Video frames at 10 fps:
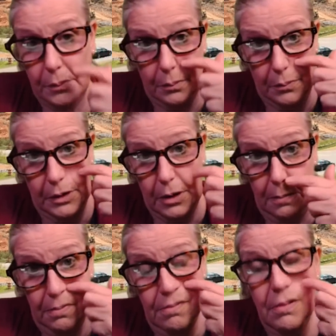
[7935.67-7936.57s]
you know,
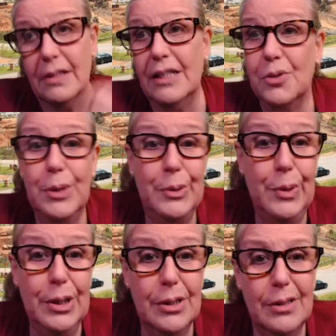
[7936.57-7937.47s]
that's the way it
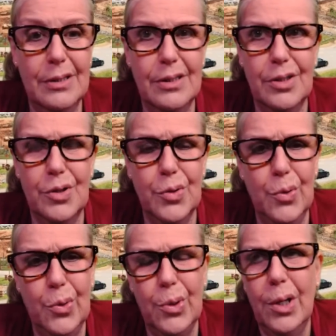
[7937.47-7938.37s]
was. It's just the
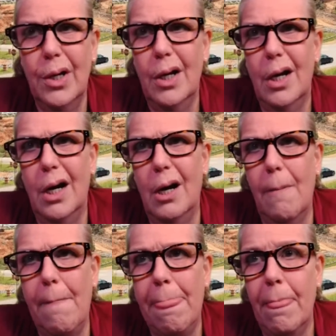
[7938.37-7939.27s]
truth.
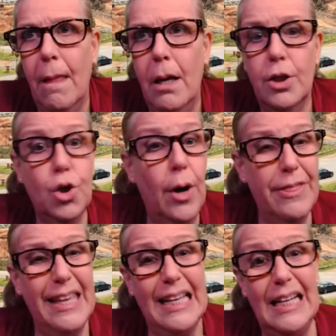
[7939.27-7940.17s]
Um, so I
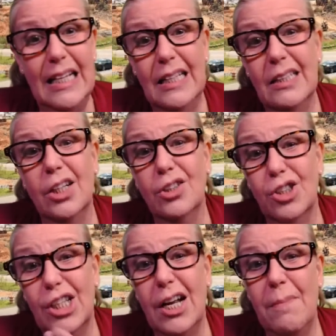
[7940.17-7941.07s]
think to
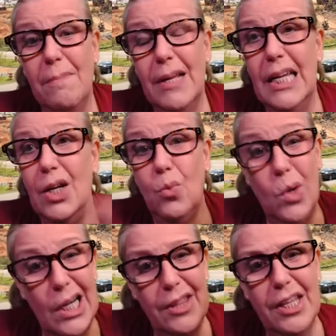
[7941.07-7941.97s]
understand me and what
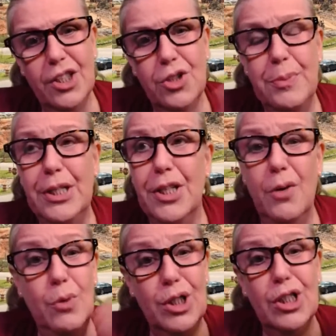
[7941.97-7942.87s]
I think should be done,
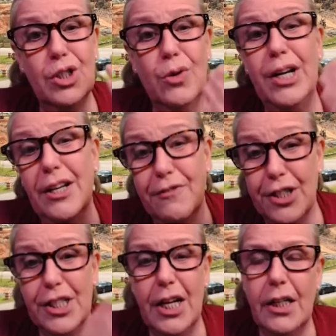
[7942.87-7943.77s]
which is training of
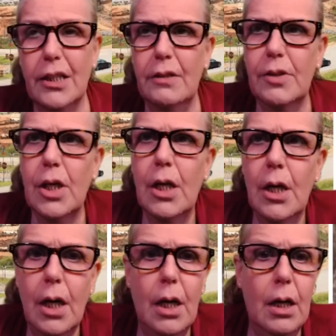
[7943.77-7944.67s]
detectives.
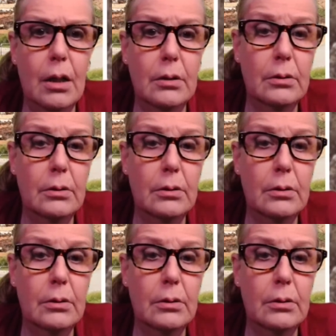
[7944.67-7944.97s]
Uh,